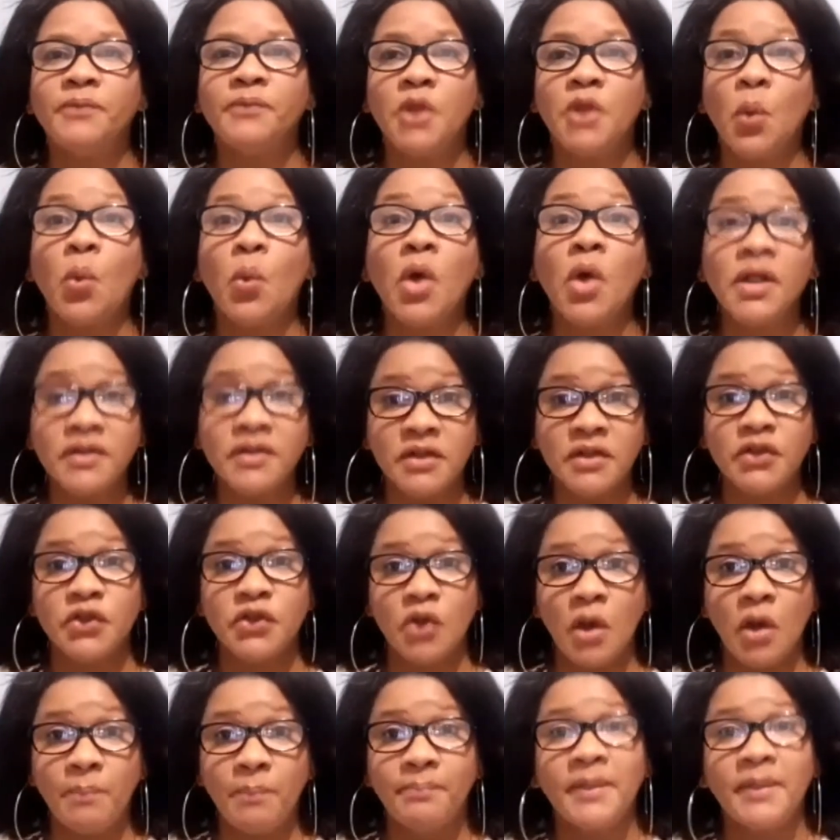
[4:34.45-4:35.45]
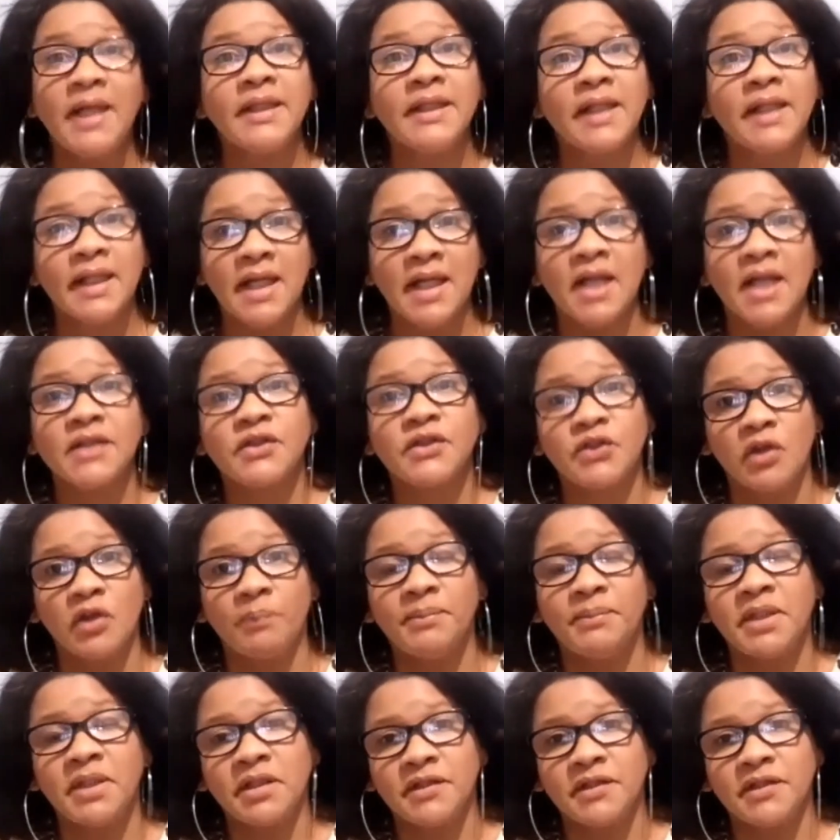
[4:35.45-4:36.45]
You want to stop and you can't stop
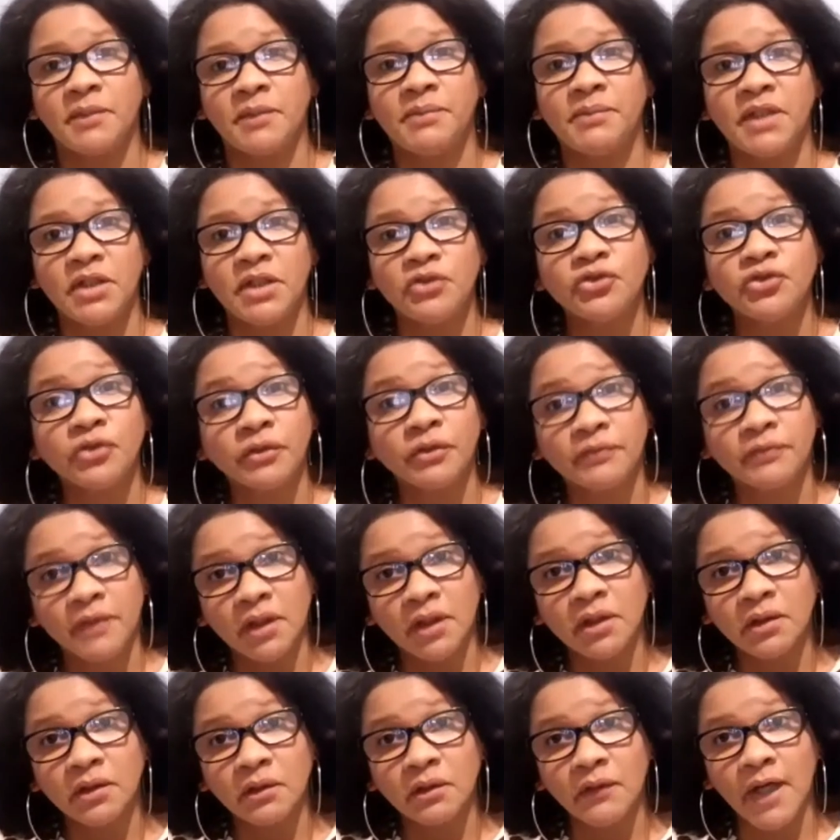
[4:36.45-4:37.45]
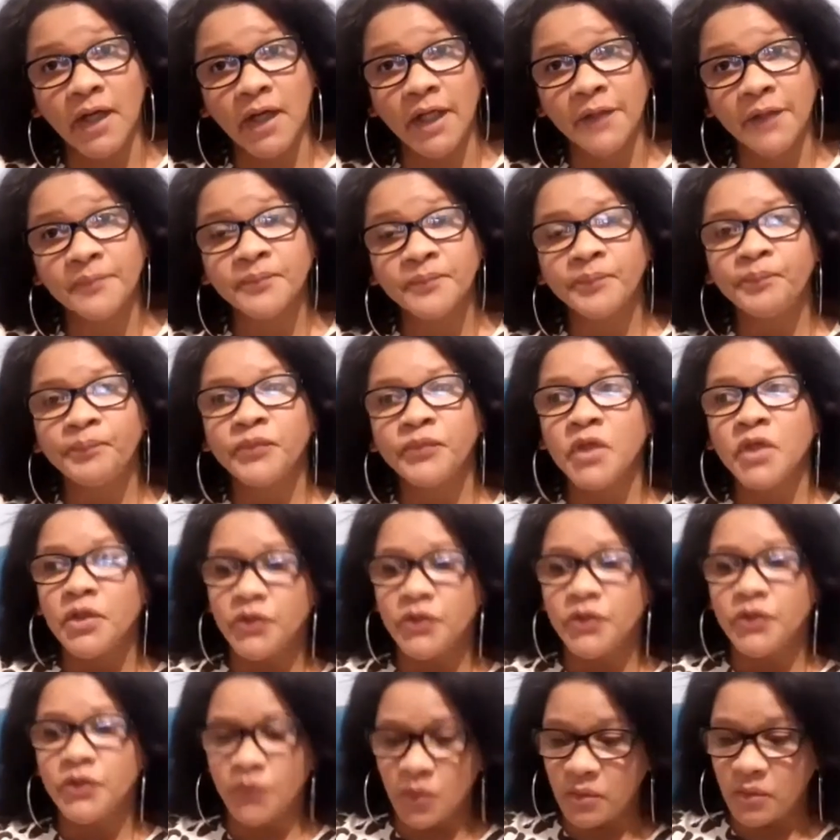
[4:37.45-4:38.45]
because you're being driven, right?
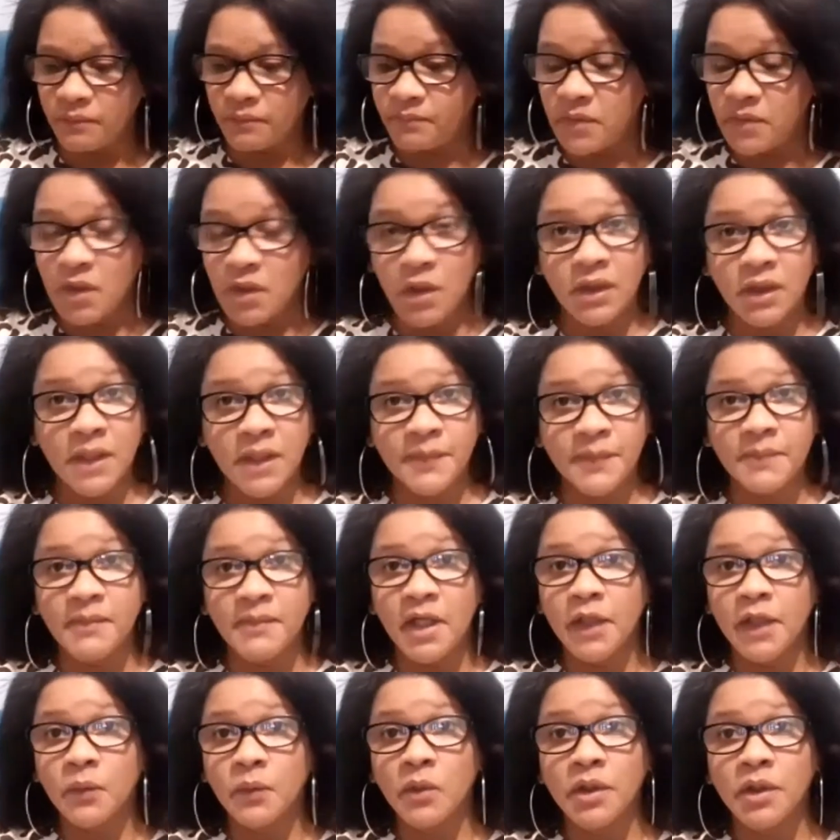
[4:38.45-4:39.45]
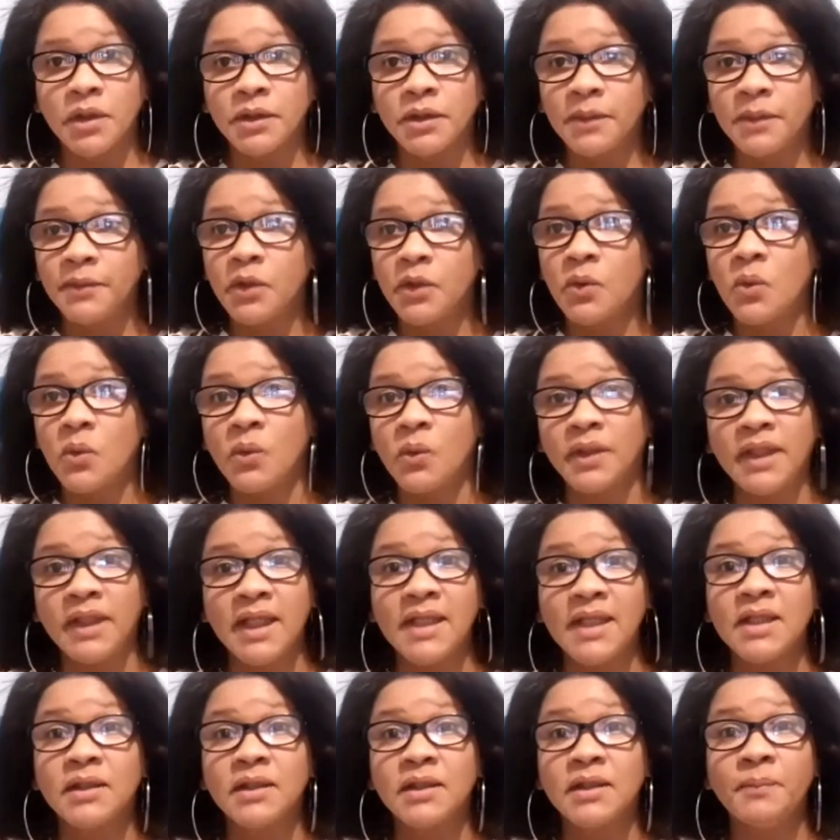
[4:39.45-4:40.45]
So it could be marijuana, it could be
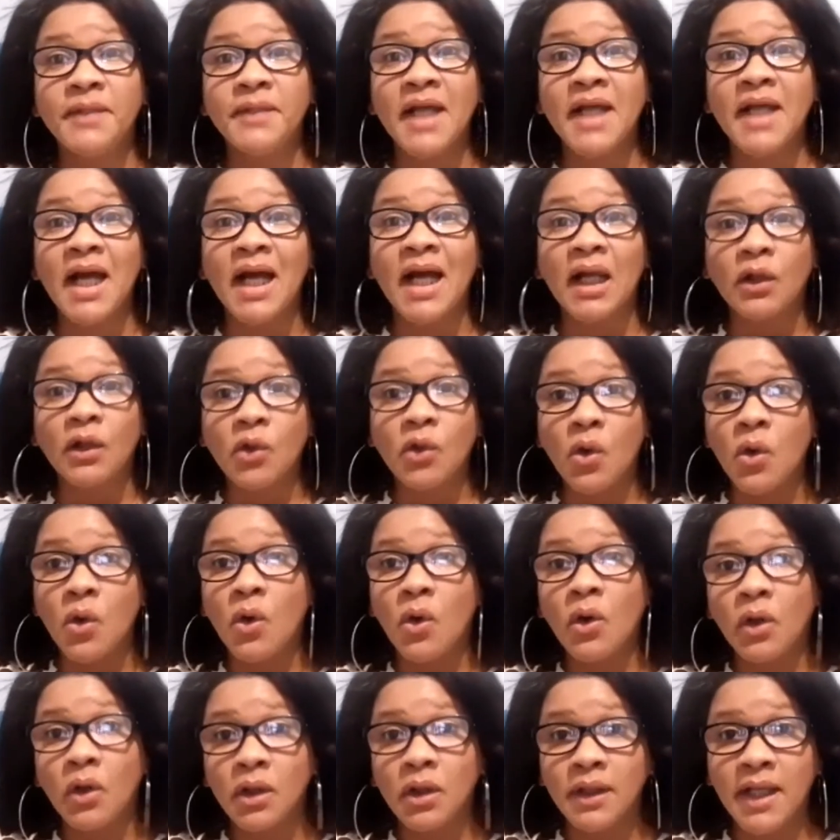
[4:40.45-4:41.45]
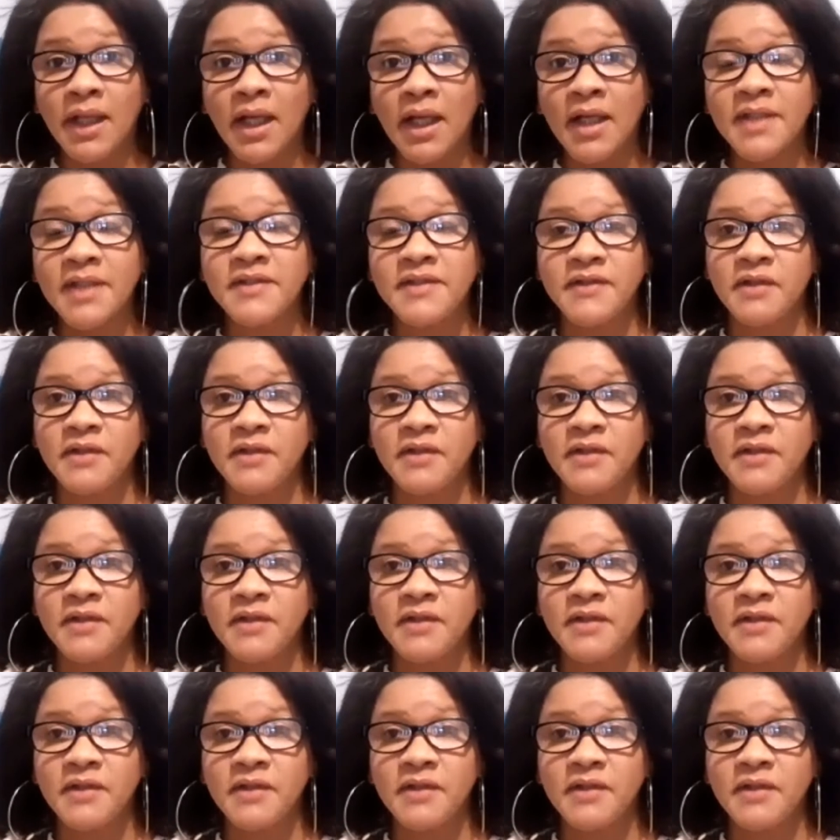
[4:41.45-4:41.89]
cocaine, it could be alcohol, guys.